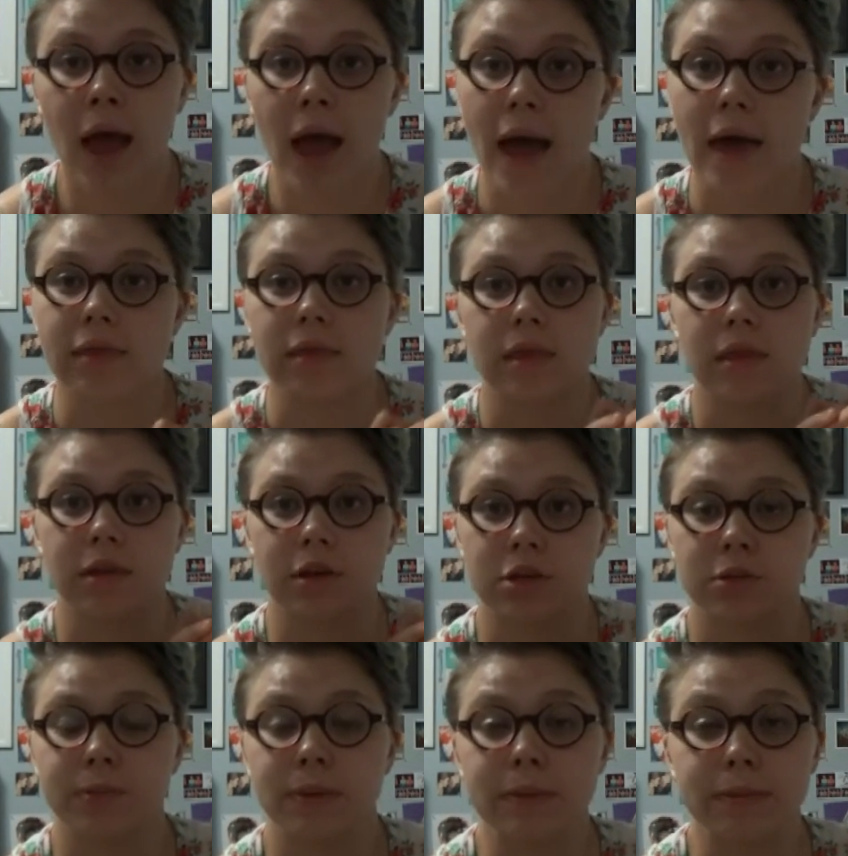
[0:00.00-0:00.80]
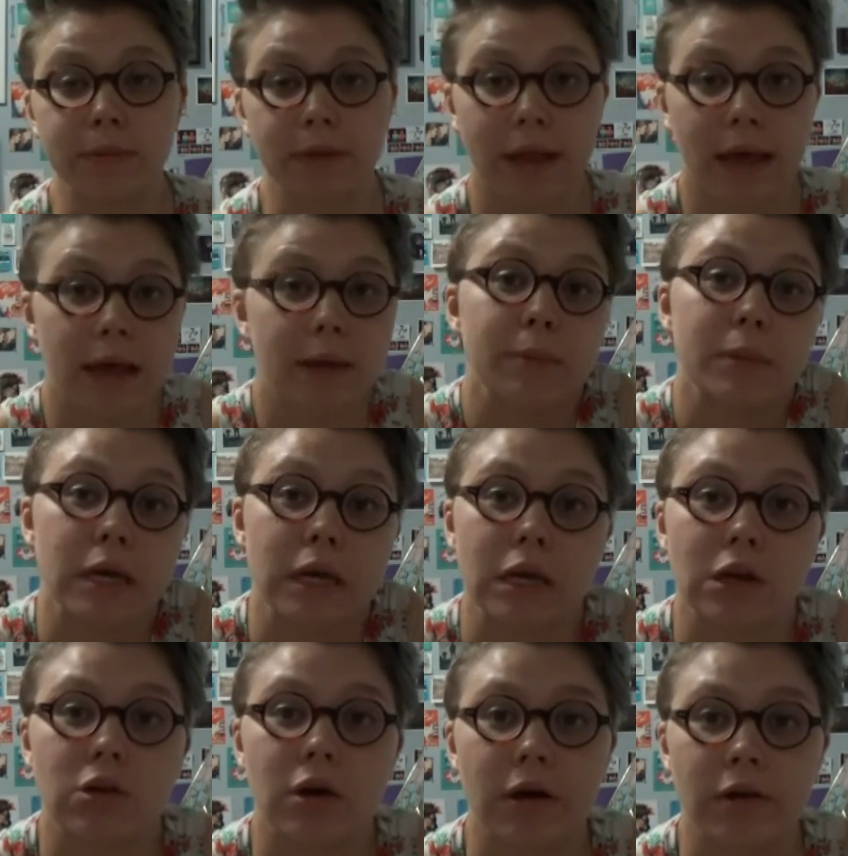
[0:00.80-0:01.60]
And then there's people like
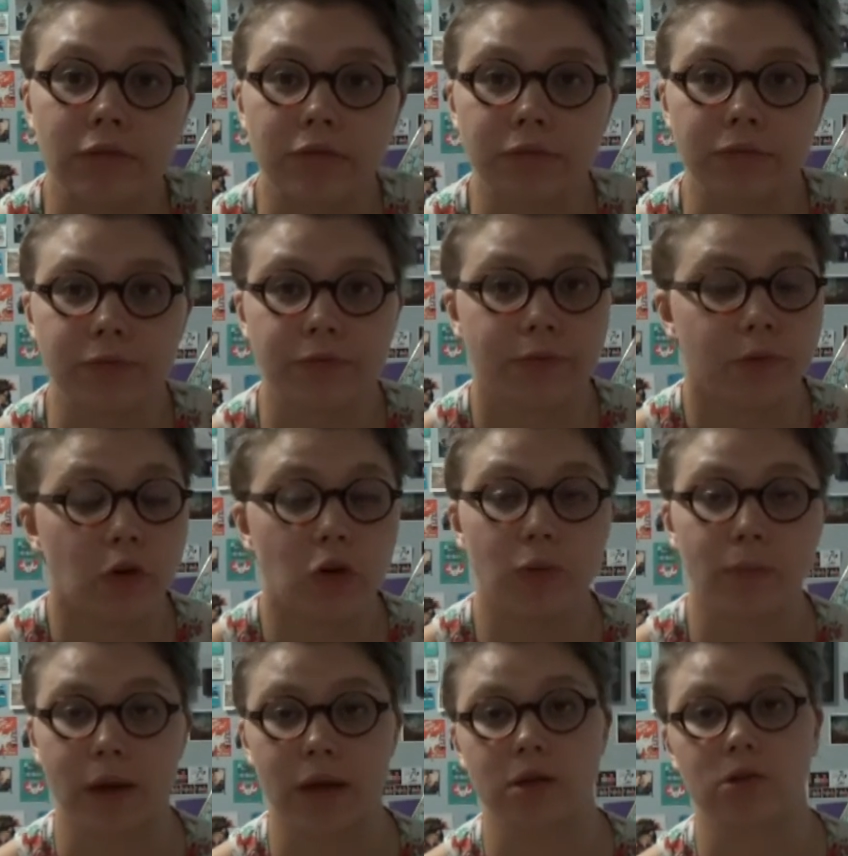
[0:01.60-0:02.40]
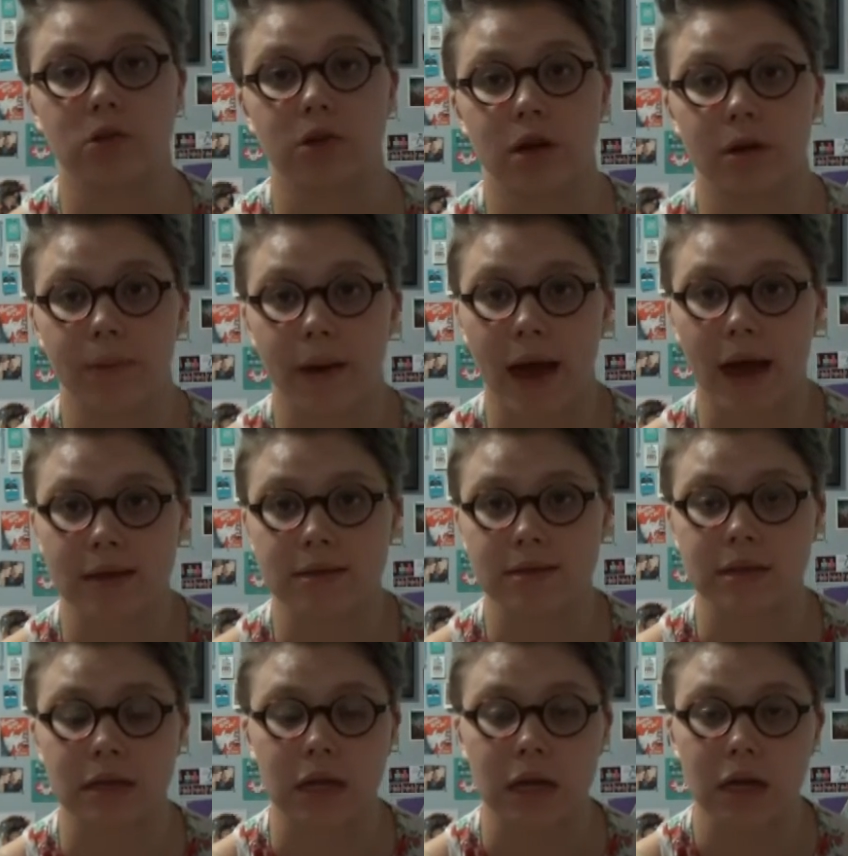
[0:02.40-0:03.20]
me who have full mental
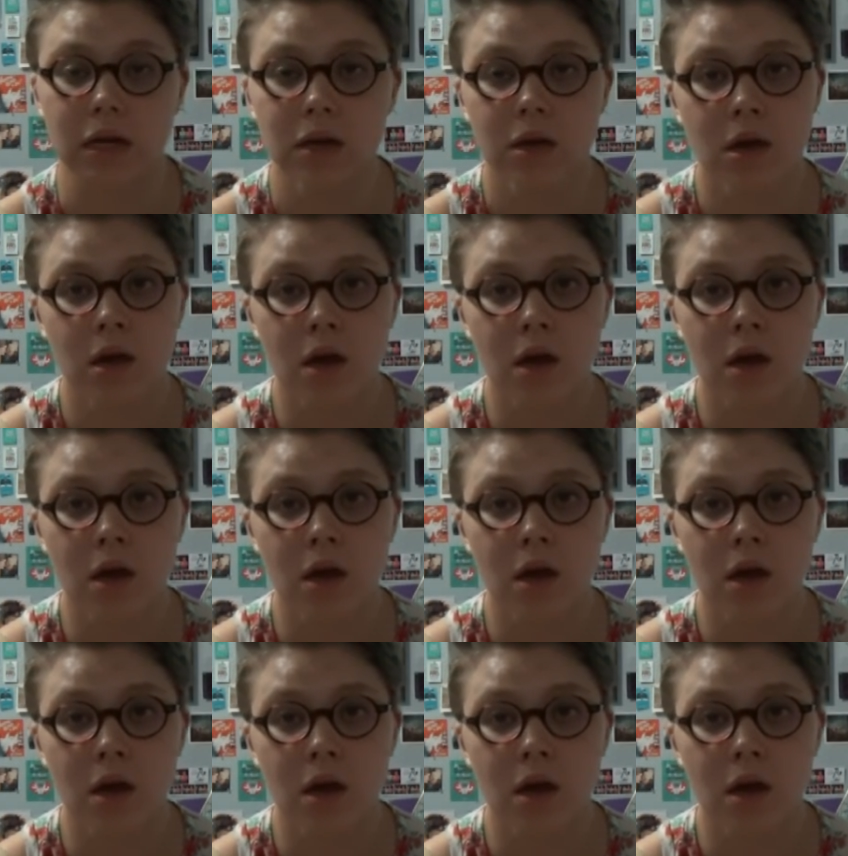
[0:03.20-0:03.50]
capacity